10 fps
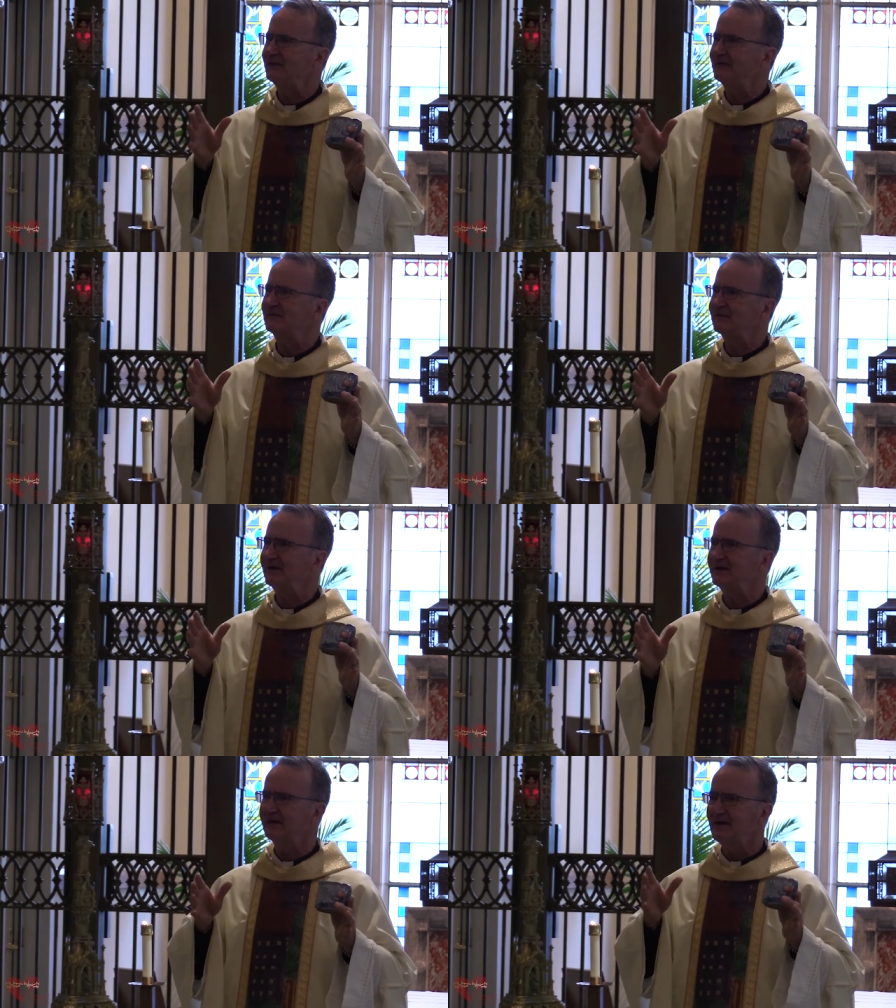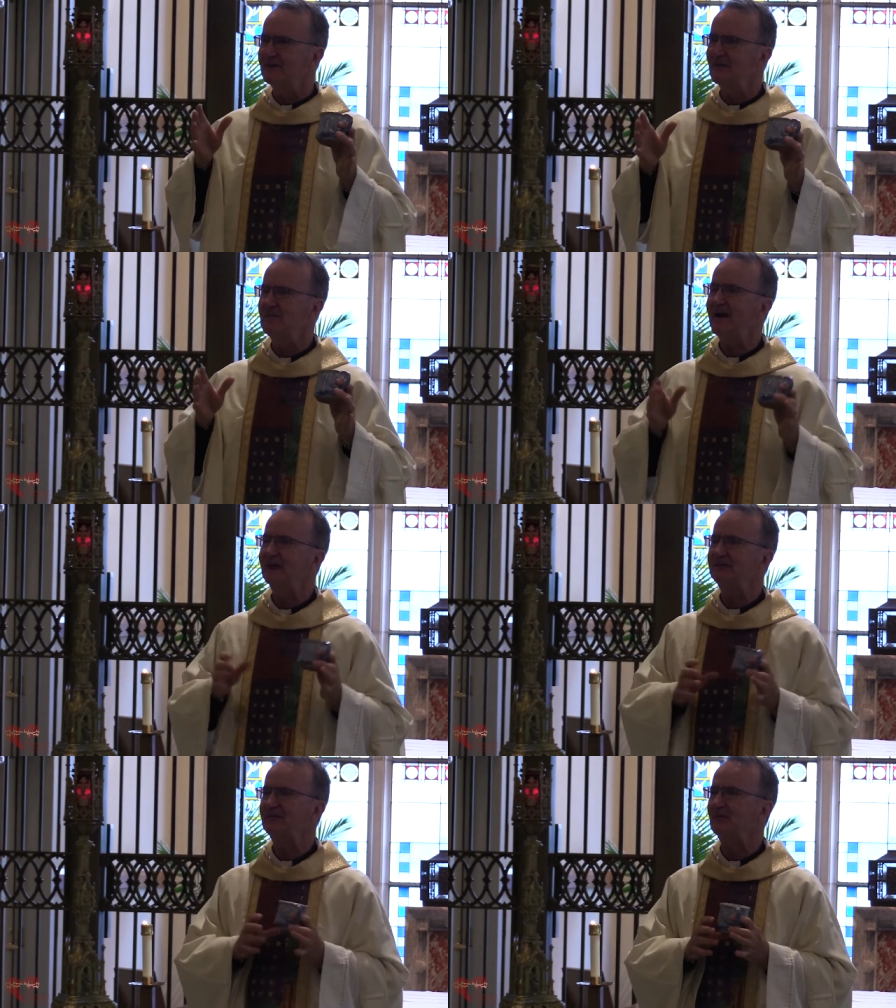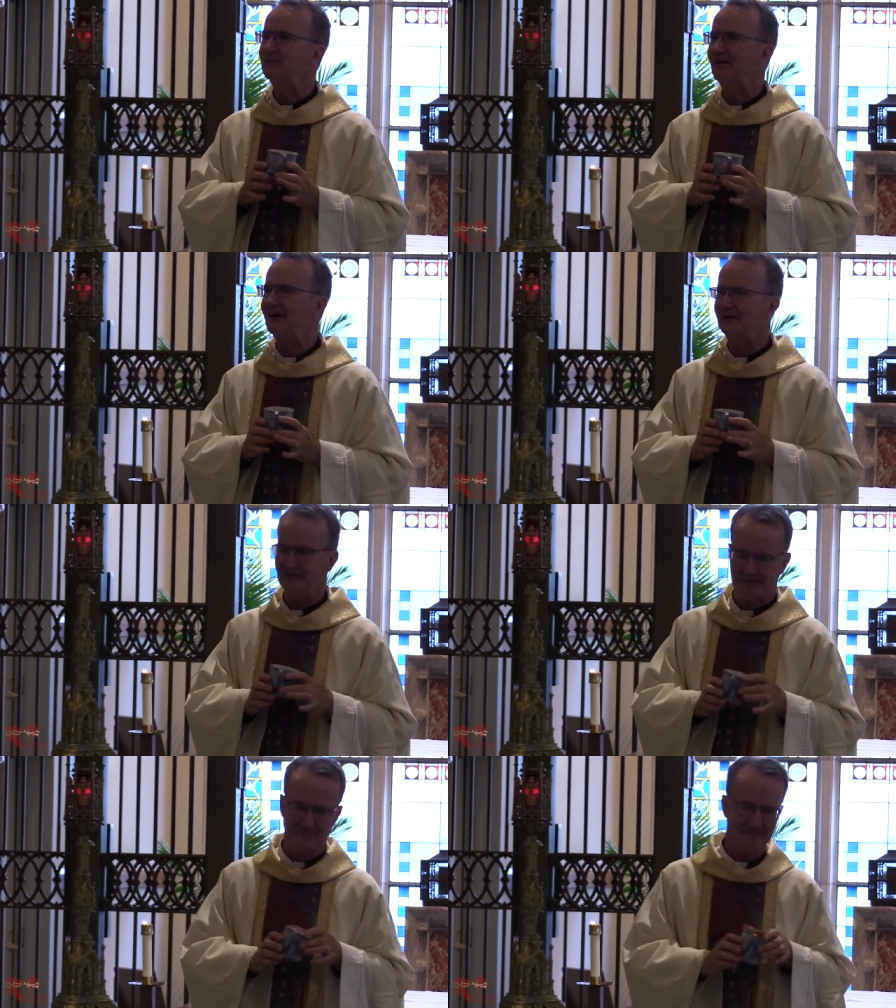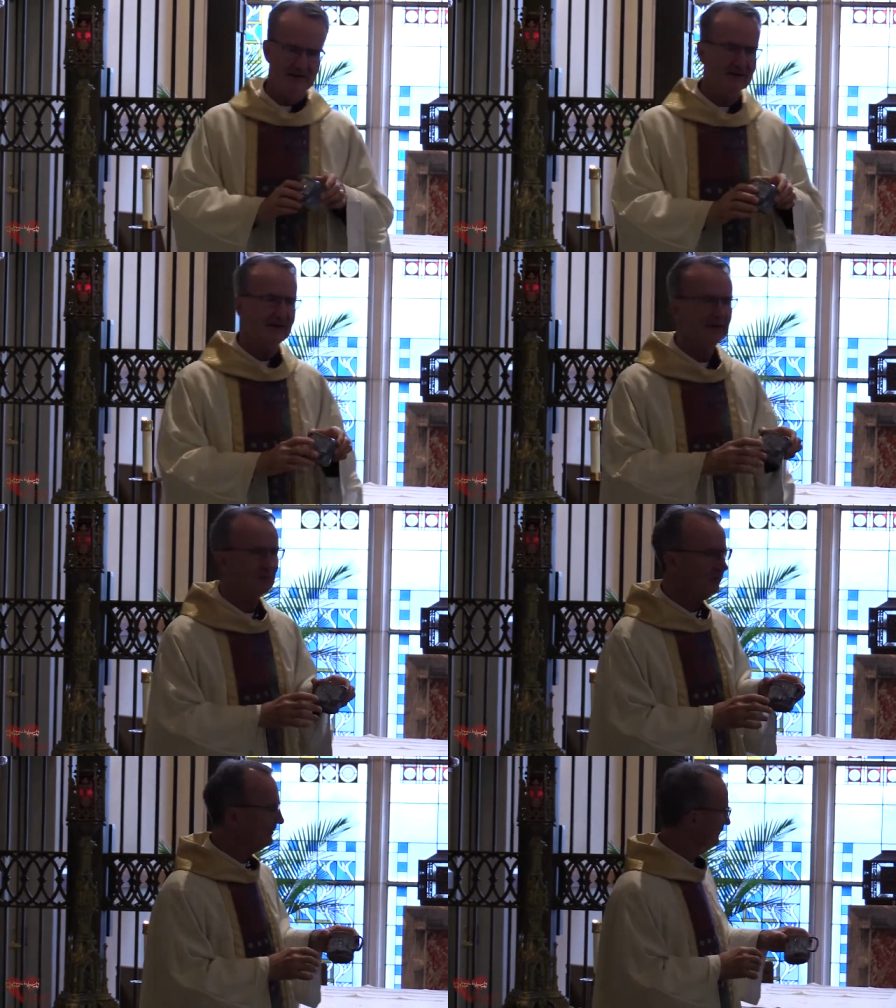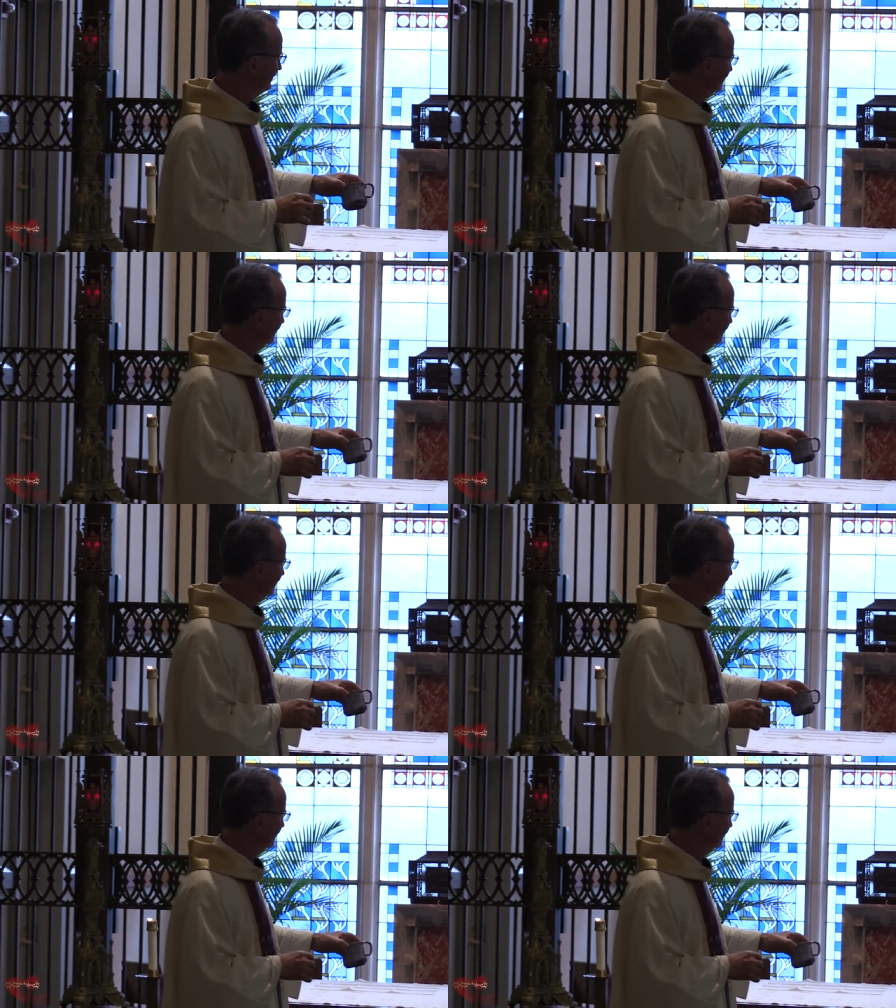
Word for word: is like the master potter, and we're